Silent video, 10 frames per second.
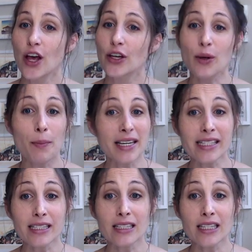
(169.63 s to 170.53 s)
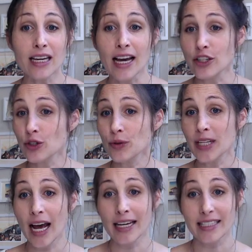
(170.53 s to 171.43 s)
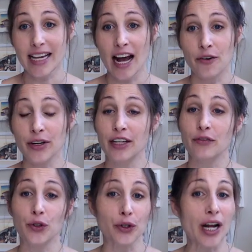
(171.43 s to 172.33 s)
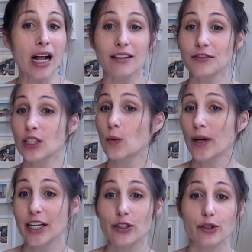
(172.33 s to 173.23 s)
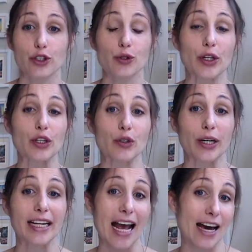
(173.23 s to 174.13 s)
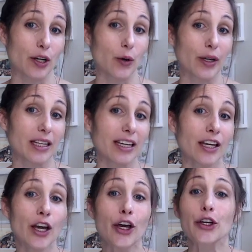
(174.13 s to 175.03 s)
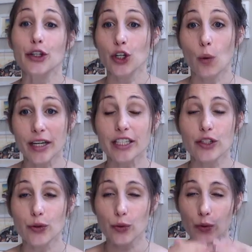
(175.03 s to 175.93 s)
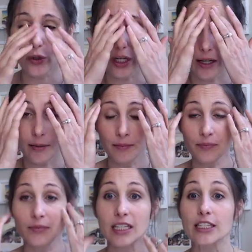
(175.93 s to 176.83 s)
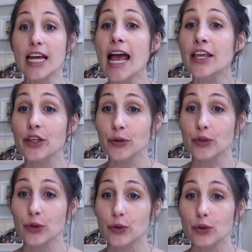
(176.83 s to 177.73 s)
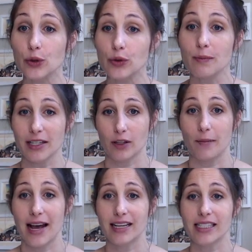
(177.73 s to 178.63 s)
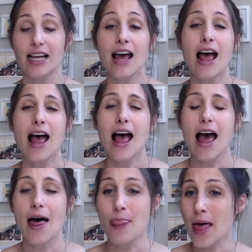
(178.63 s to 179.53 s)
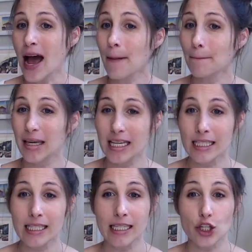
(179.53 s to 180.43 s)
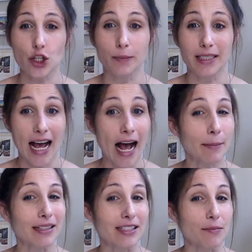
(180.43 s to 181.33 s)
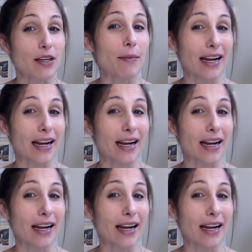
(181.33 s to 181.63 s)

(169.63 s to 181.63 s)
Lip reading: So basically, as you diet down, if you're not lifting weights or strength training adequately, you're going to continue to lose muscle mass. And that means that your metabolism, the amount